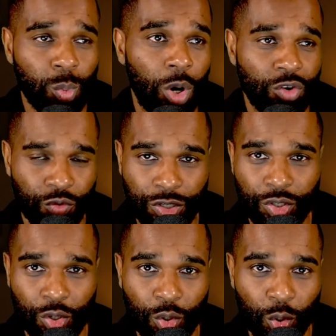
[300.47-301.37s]
what
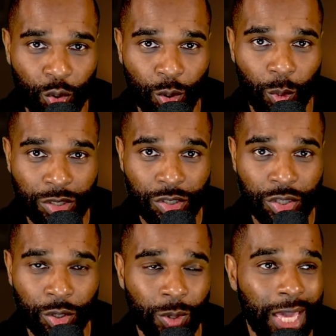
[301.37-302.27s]
Christian Horner wants to
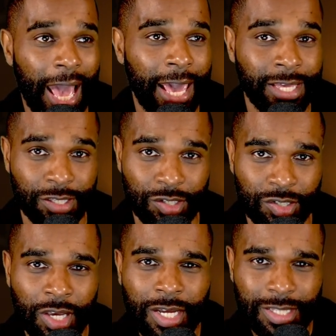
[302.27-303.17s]
do. He hates,
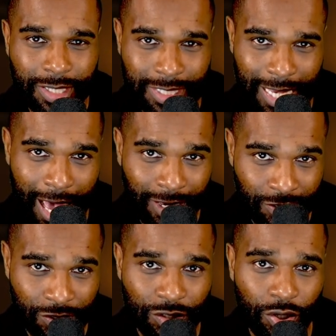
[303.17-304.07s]

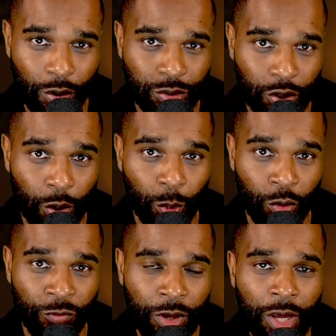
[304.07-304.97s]
detests Toto
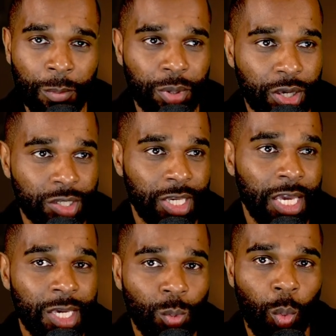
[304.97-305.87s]
Wolff because
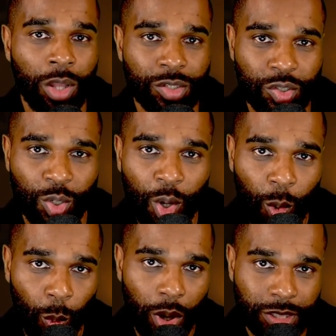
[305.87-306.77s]
he wants
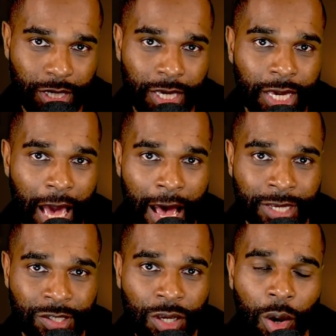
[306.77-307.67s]
what he
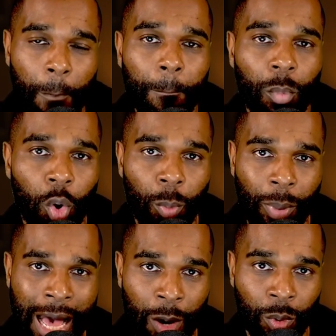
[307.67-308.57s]
has more
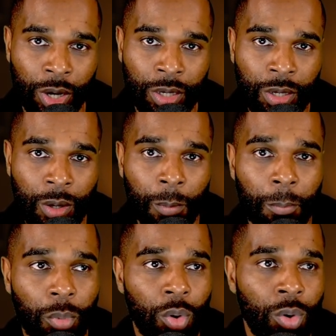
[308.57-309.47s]
power,
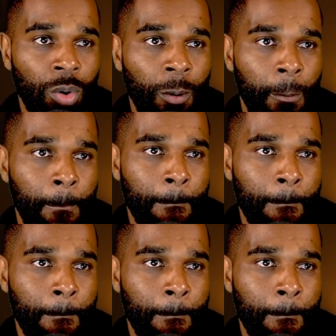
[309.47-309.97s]
more,